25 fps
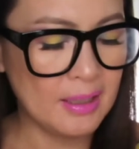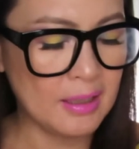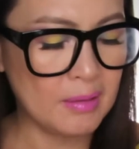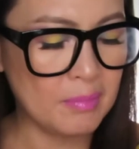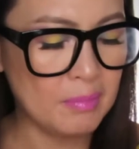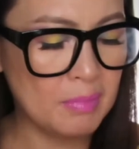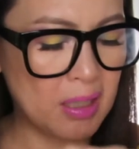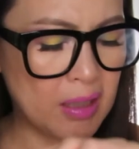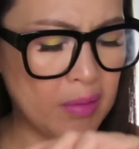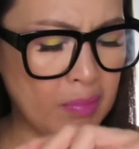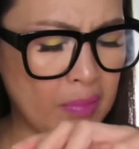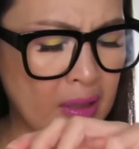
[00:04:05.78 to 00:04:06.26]
and
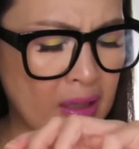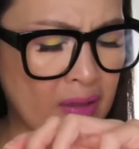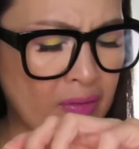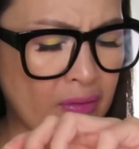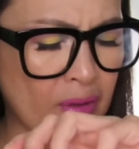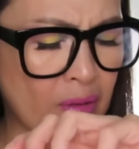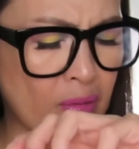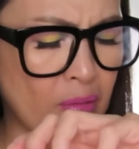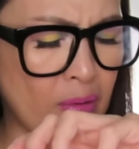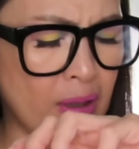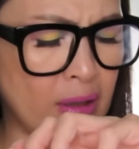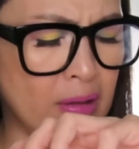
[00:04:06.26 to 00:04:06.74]
maybe if
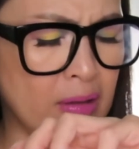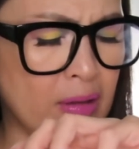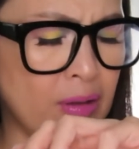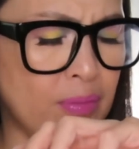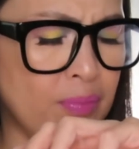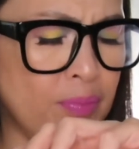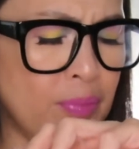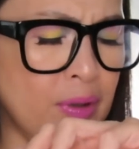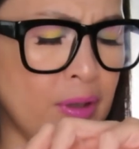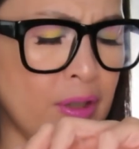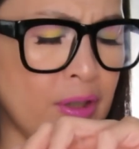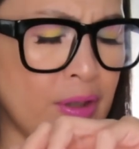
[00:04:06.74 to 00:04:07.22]
you want to
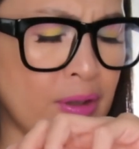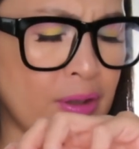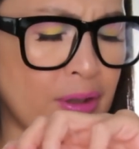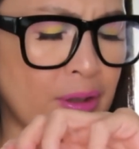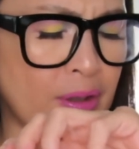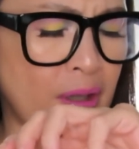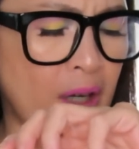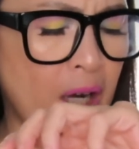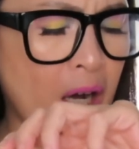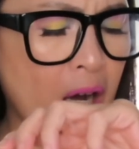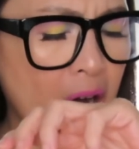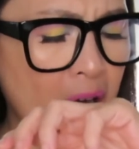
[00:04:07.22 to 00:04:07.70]
put it on
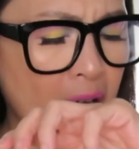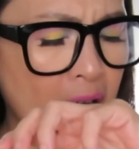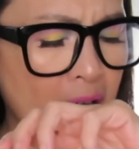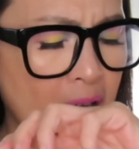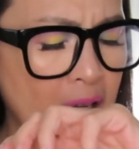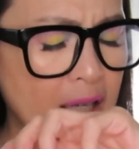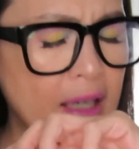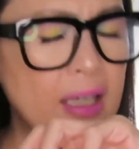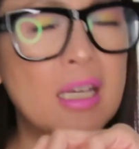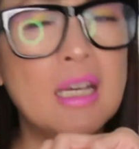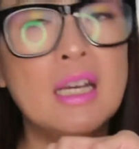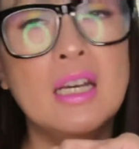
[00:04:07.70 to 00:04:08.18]
your
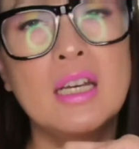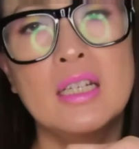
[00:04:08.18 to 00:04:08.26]
eye.